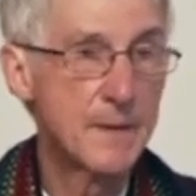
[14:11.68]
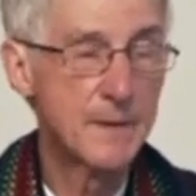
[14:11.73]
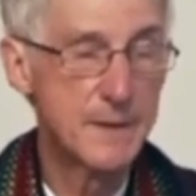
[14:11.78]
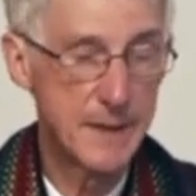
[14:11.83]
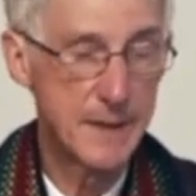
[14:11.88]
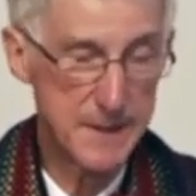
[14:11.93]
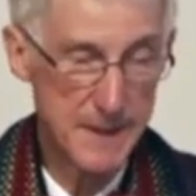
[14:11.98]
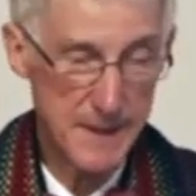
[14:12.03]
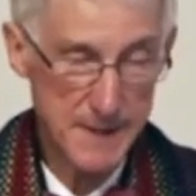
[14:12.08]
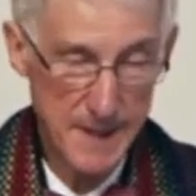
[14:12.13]

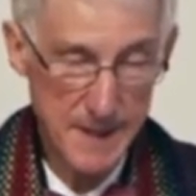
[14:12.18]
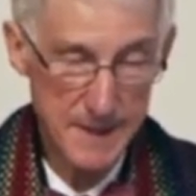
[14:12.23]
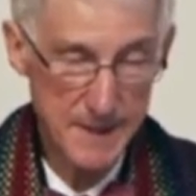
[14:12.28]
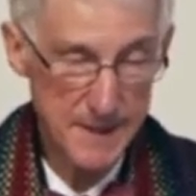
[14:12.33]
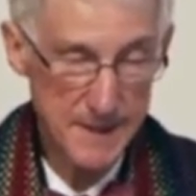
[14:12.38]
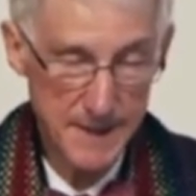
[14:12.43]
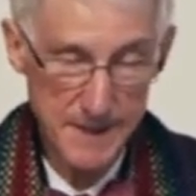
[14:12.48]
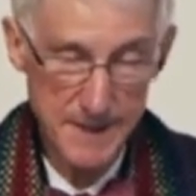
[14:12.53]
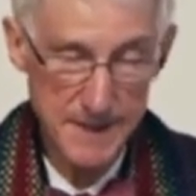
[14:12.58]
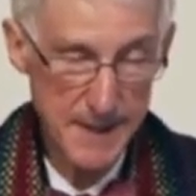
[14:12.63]
In this
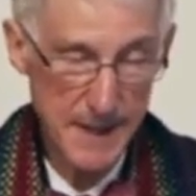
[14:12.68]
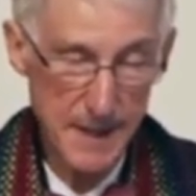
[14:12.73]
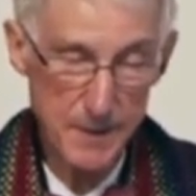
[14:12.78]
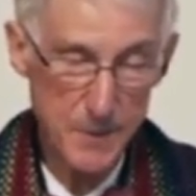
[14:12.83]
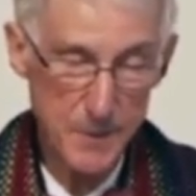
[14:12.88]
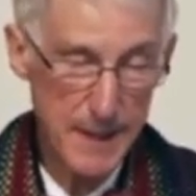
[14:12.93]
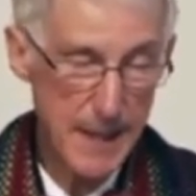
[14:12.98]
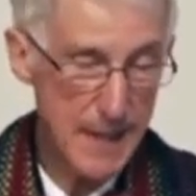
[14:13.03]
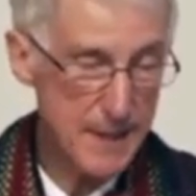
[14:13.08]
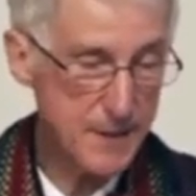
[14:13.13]
instance, I
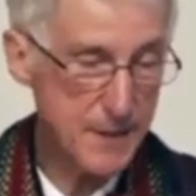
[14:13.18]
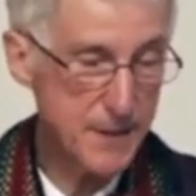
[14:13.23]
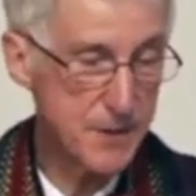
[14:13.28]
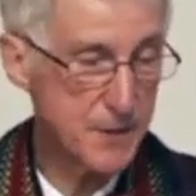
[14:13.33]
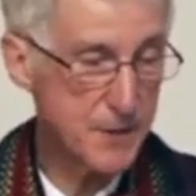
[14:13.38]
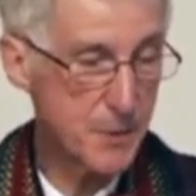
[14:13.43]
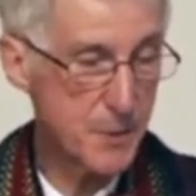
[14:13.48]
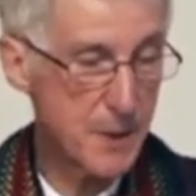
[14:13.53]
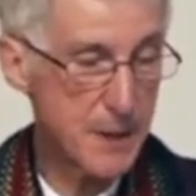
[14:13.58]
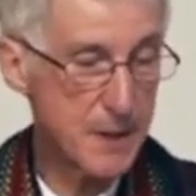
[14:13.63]
would ask you
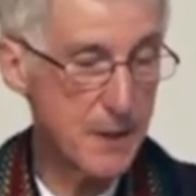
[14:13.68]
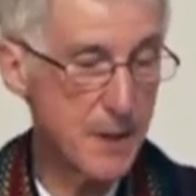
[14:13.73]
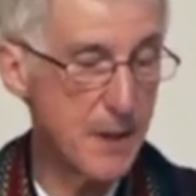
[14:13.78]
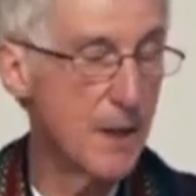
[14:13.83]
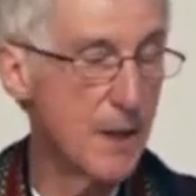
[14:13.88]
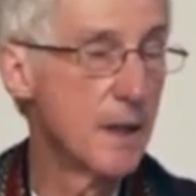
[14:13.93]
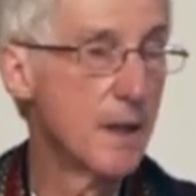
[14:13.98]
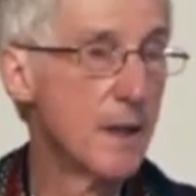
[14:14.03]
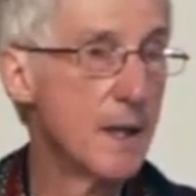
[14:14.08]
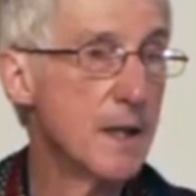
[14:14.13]
to
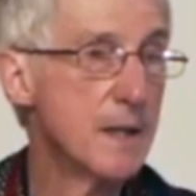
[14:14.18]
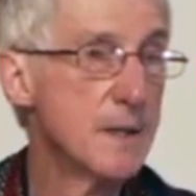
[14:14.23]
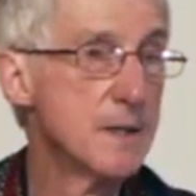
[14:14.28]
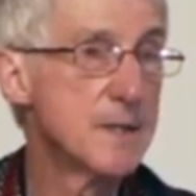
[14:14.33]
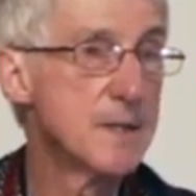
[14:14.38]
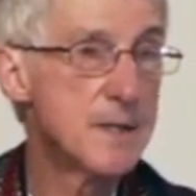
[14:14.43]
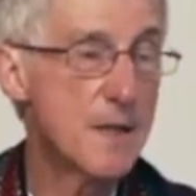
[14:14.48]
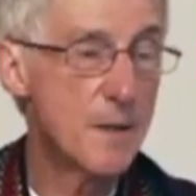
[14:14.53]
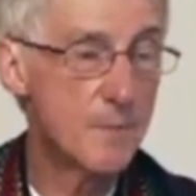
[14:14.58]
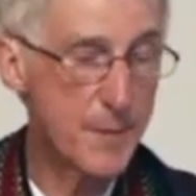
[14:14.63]
recall
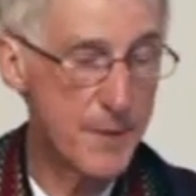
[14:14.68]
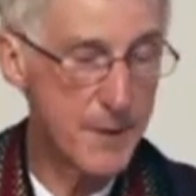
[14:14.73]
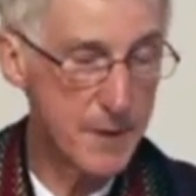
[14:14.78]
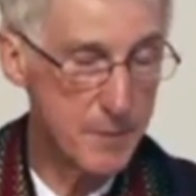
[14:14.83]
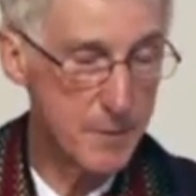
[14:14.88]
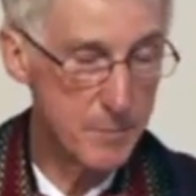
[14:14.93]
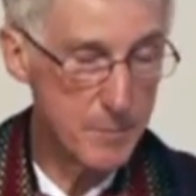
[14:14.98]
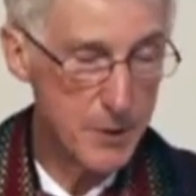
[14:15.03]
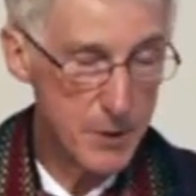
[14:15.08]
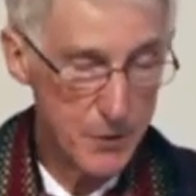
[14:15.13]

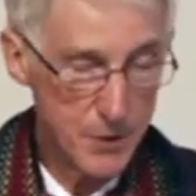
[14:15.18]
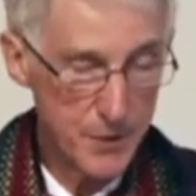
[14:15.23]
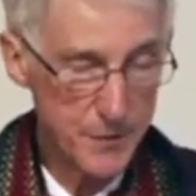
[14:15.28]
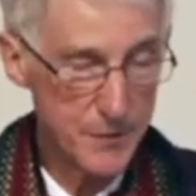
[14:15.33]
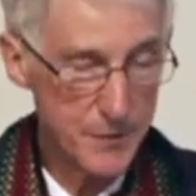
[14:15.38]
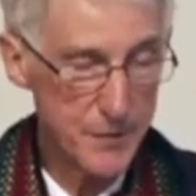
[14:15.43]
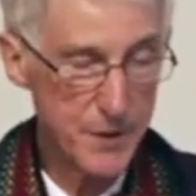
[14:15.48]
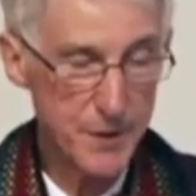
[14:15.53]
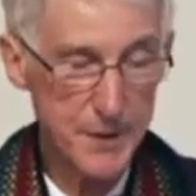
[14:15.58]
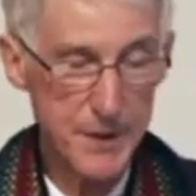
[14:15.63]
something
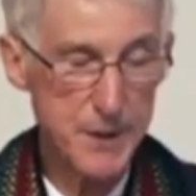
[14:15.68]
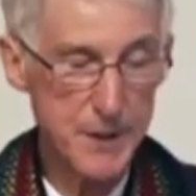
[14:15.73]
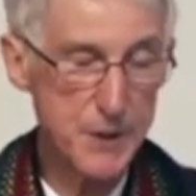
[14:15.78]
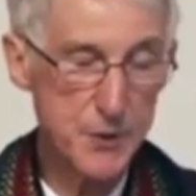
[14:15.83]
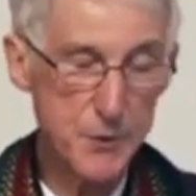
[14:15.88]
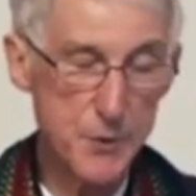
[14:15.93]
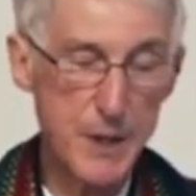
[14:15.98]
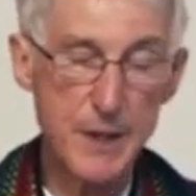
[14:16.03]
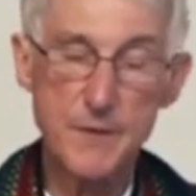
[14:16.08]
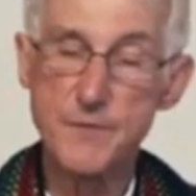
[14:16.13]
beautiful that
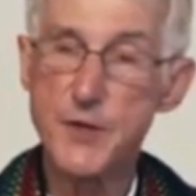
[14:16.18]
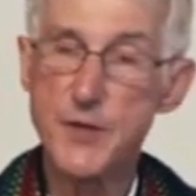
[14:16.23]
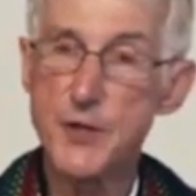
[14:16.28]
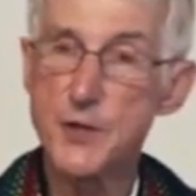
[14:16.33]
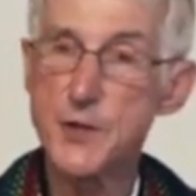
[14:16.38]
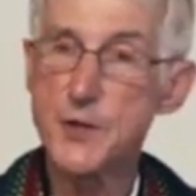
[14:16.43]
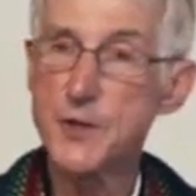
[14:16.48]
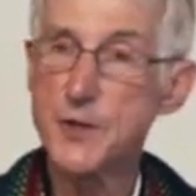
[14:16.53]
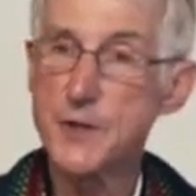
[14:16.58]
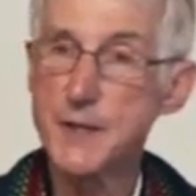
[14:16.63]
you have
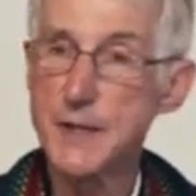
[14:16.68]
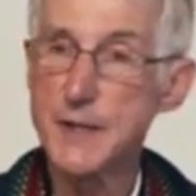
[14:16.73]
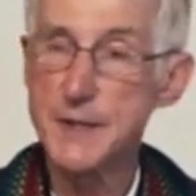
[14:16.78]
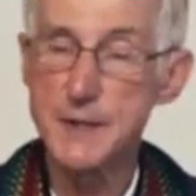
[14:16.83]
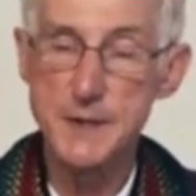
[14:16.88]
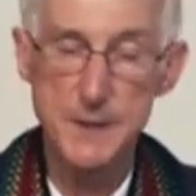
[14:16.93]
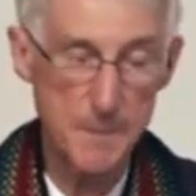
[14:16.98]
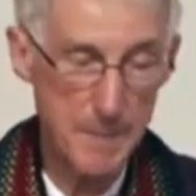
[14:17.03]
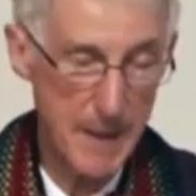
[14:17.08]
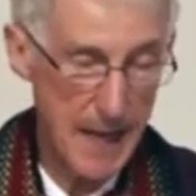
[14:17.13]
heard in
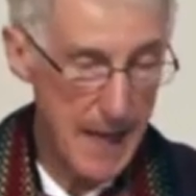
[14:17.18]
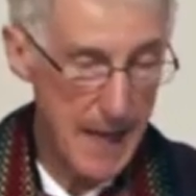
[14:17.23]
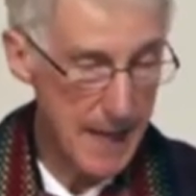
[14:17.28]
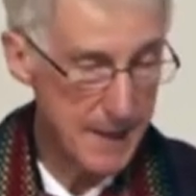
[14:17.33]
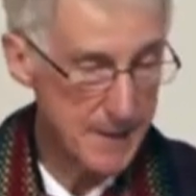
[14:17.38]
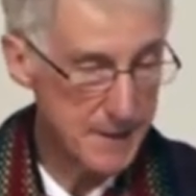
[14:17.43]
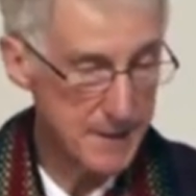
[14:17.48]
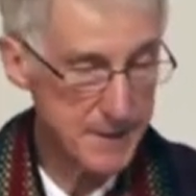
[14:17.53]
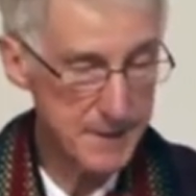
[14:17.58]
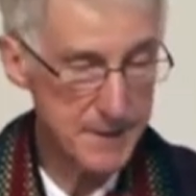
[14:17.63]
the
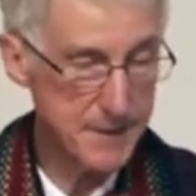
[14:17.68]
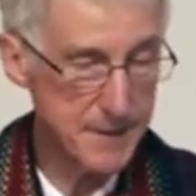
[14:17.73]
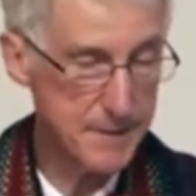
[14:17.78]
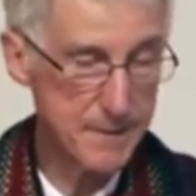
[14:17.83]
past.